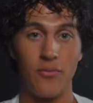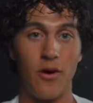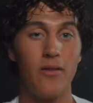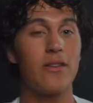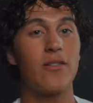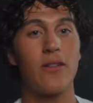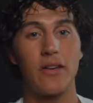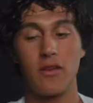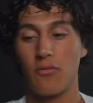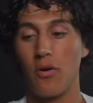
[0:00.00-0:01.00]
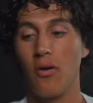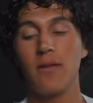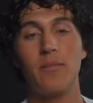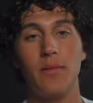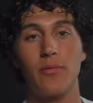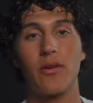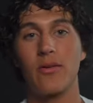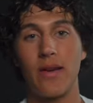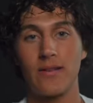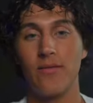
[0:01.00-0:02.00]
ball, then you're looking to roll it and be more
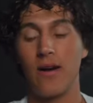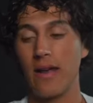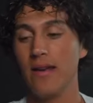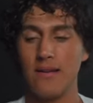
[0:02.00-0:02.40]
aggressive on it.